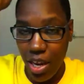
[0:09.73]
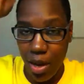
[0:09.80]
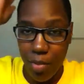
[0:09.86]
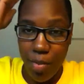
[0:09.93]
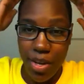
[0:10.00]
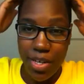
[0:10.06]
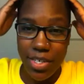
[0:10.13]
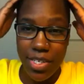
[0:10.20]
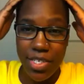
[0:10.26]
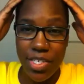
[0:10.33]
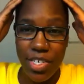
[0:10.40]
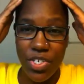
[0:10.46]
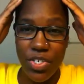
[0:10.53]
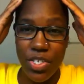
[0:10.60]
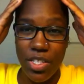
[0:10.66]
and make a
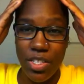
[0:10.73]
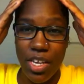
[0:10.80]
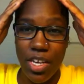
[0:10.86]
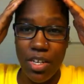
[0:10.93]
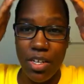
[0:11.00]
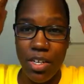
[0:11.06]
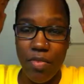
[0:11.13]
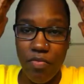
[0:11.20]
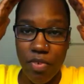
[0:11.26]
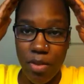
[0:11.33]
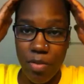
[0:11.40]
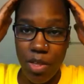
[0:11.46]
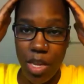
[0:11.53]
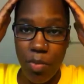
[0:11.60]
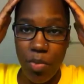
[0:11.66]
decision there
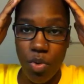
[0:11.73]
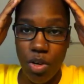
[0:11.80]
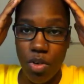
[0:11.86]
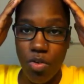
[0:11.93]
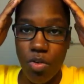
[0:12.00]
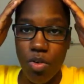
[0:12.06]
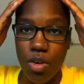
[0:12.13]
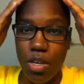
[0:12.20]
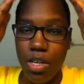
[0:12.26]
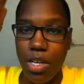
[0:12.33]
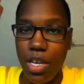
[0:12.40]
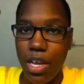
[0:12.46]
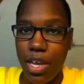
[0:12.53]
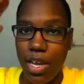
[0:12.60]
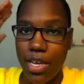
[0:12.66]
from that point on